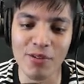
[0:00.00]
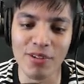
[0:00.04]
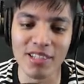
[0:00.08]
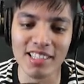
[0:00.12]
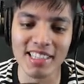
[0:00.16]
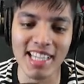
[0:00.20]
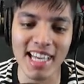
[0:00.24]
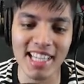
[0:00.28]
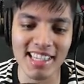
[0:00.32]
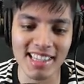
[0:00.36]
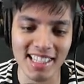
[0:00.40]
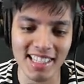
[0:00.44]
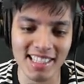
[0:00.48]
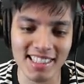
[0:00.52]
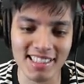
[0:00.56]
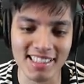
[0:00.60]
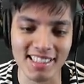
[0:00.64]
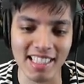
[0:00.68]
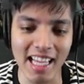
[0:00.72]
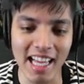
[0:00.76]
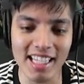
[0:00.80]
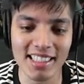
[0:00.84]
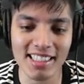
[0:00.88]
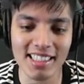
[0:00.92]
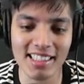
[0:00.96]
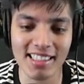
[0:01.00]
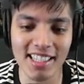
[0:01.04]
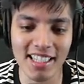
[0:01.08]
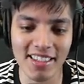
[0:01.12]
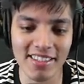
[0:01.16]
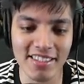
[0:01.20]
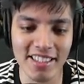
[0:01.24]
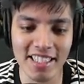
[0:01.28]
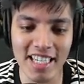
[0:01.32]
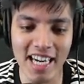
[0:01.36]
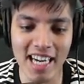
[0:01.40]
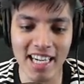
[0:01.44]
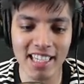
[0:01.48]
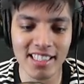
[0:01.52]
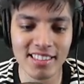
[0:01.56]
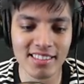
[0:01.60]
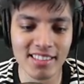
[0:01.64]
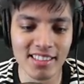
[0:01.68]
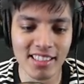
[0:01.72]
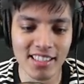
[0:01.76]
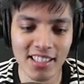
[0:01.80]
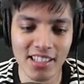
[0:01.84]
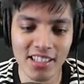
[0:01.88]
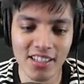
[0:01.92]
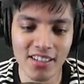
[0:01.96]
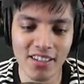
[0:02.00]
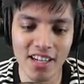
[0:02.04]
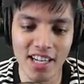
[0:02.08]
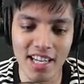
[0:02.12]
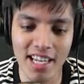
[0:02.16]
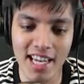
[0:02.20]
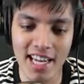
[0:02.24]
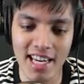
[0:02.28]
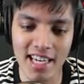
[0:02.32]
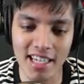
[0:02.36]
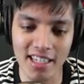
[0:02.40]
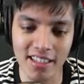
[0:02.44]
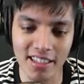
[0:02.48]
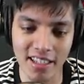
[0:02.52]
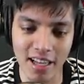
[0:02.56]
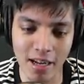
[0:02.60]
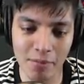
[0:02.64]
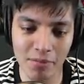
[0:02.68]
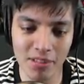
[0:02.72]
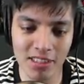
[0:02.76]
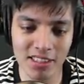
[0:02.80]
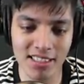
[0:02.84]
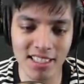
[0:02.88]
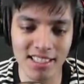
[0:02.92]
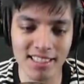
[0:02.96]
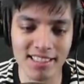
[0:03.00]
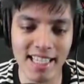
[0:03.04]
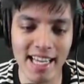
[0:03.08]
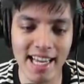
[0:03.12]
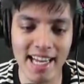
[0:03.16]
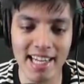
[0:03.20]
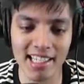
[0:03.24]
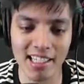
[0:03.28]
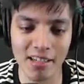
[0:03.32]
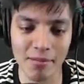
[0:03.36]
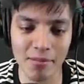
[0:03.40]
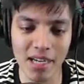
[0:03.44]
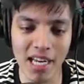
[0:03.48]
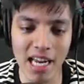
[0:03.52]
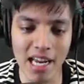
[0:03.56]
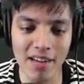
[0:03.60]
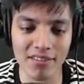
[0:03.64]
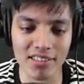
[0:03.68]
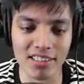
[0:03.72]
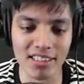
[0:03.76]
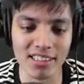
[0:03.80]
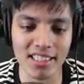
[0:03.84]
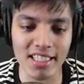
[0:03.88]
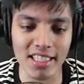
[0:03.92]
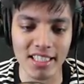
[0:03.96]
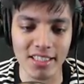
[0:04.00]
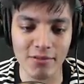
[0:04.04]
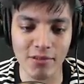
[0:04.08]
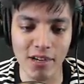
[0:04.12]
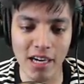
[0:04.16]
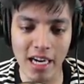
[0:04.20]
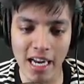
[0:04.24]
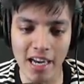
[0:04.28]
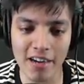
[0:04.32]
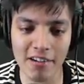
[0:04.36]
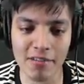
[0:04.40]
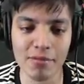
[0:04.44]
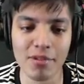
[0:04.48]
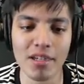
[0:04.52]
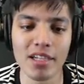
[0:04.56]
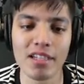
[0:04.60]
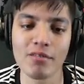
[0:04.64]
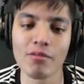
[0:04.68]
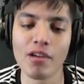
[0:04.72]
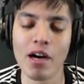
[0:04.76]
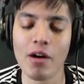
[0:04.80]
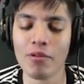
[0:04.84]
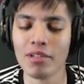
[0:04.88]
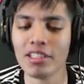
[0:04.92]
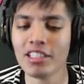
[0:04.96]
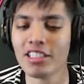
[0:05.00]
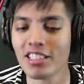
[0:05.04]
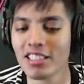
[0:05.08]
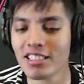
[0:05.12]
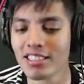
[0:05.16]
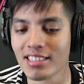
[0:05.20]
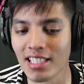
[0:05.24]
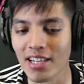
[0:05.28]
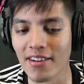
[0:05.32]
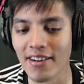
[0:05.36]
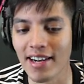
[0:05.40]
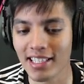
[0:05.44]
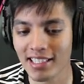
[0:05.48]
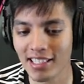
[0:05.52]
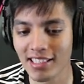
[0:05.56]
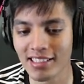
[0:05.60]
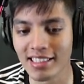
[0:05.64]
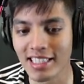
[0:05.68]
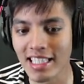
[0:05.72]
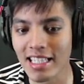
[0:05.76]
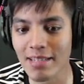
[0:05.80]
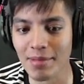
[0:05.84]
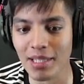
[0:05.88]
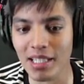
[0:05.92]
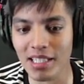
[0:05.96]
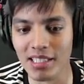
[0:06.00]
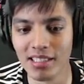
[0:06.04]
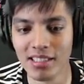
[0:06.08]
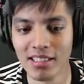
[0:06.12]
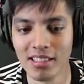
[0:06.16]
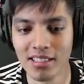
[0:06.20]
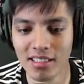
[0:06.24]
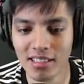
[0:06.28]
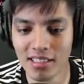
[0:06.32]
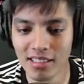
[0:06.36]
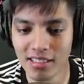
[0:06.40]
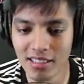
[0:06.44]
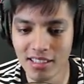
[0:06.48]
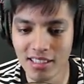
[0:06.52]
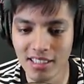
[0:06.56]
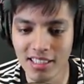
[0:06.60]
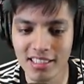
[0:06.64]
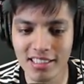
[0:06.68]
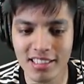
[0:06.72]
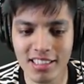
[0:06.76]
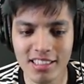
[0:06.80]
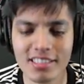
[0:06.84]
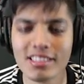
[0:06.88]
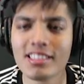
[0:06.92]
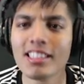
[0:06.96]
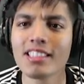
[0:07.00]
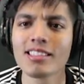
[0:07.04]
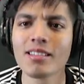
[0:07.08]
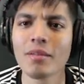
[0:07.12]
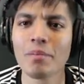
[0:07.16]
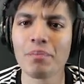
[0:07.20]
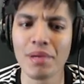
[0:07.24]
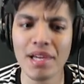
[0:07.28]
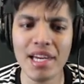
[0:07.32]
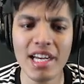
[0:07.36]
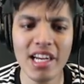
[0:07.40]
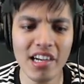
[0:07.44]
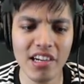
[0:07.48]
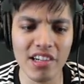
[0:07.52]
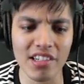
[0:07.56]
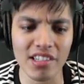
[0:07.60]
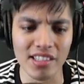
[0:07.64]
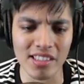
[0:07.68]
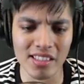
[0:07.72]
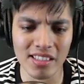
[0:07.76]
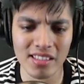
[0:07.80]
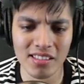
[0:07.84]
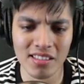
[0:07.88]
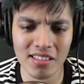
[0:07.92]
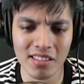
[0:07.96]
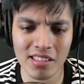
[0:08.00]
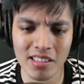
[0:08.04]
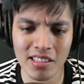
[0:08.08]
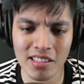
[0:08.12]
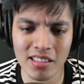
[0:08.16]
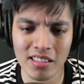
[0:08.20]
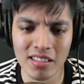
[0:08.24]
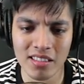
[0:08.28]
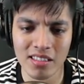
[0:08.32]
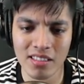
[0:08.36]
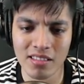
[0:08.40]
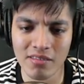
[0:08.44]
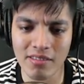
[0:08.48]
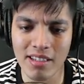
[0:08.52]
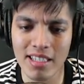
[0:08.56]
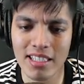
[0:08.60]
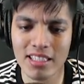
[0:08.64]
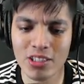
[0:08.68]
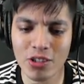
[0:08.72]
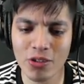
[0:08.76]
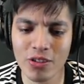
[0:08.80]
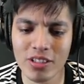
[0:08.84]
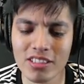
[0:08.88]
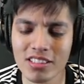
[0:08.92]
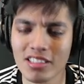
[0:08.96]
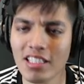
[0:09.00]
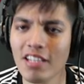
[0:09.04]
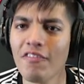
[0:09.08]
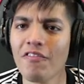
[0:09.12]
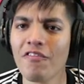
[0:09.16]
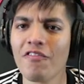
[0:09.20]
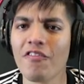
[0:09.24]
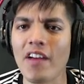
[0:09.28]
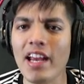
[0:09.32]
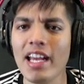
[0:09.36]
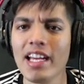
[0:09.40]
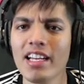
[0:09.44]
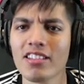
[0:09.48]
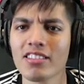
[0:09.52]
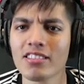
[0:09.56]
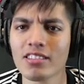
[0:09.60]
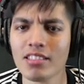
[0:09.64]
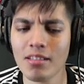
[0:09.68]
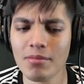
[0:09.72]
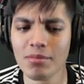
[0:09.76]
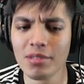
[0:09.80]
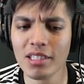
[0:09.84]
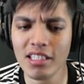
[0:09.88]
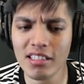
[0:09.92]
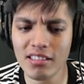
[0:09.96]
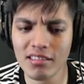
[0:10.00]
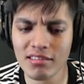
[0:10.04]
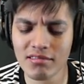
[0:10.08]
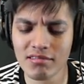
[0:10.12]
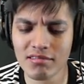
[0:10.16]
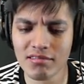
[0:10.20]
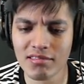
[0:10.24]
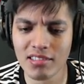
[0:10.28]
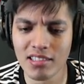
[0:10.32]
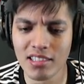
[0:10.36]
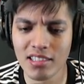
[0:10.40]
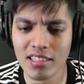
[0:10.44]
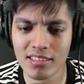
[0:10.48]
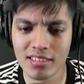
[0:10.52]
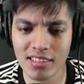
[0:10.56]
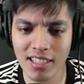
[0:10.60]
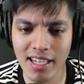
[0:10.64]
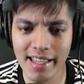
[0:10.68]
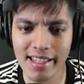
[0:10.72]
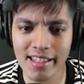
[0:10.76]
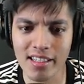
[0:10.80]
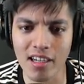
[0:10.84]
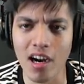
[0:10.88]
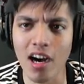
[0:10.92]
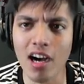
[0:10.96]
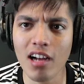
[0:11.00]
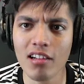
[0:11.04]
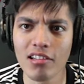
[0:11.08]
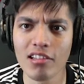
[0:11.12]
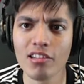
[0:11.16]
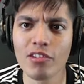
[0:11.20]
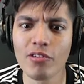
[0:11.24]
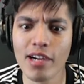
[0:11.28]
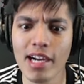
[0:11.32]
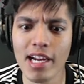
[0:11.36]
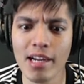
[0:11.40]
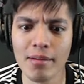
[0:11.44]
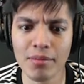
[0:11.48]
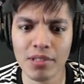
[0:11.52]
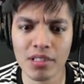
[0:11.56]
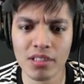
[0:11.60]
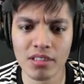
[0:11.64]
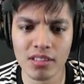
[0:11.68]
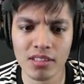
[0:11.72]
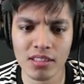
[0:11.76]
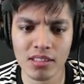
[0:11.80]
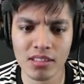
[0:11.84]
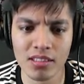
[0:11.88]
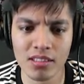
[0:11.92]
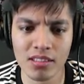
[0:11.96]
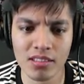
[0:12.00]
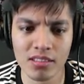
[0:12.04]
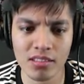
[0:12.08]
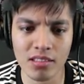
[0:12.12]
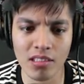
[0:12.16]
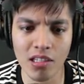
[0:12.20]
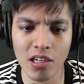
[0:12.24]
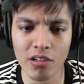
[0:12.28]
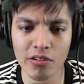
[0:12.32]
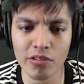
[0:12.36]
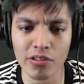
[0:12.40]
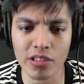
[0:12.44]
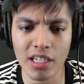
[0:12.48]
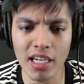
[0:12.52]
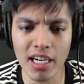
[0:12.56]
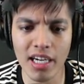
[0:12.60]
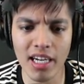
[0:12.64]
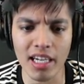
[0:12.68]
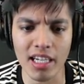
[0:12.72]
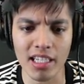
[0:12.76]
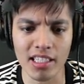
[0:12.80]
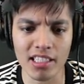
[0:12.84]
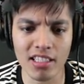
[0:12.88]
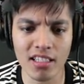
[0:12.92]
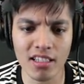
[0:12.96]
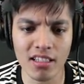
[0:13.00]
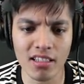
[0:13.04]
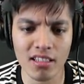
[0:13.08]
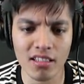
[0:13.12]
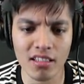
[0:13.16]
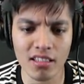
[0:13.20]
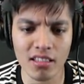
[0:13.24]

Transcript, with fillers: I mean, with that thing standing there, you guys? Okay, I'm gonna sit down. I'm gonna have a seat while everybody, while we just stare at the demon. He just disappeared. Wait, so is it fake or something? Is it like a hologram? Oh, God.